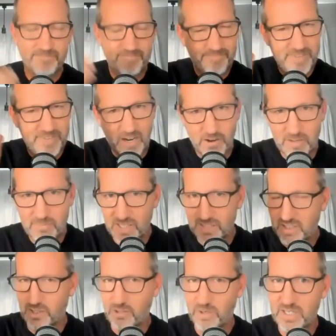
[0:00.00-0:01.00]
I'm very
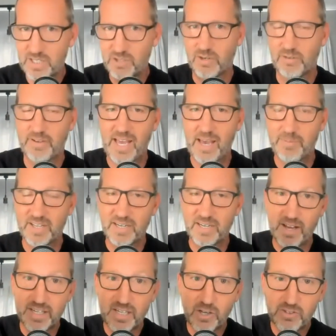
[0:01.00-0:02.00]
much a creature of habit.
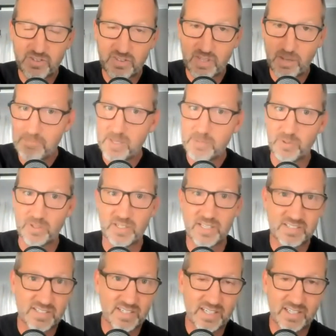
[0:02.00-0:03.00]
Now, I know some people
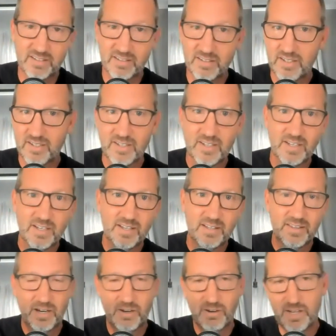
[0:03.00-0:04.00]
listening,
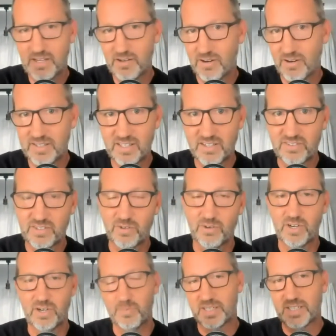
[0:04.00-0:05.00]
they're hearing this
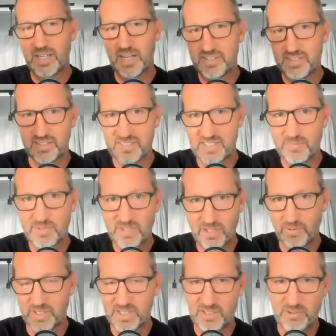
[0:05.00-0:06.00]
going, oh my gosh, that seems
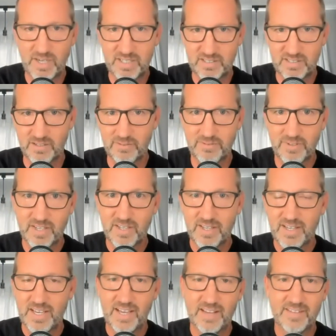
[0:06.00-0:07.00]
so restrictive.
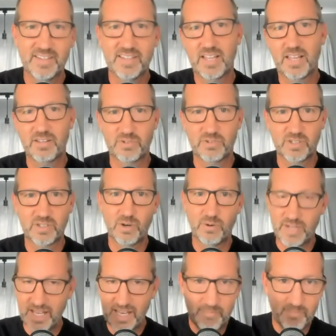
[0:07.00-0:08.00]
And the others are
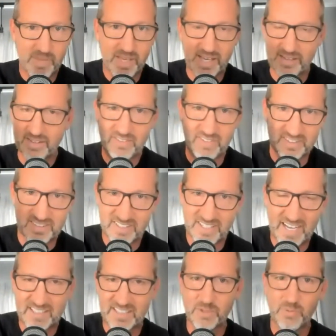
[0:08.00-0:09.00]
going, amen. That's
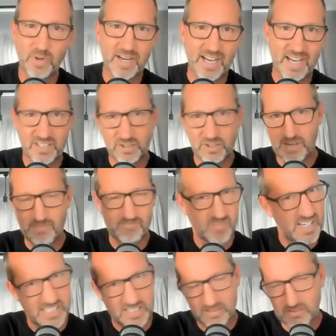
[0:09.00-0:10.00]
exactly what I do.
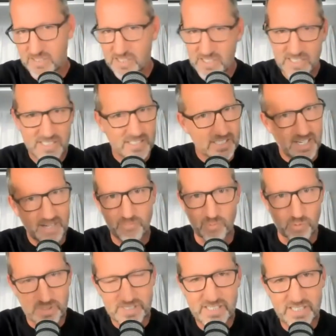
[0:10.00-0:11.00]
I'm like,
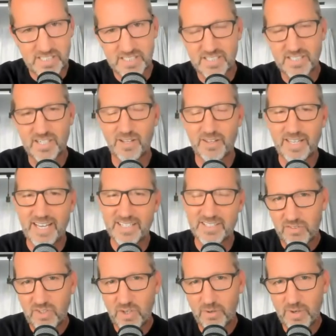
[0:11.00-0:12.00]
I'm rigid and all
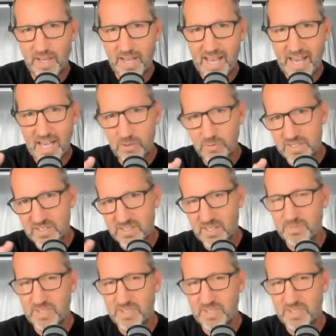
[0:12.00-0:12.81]
that. So how do we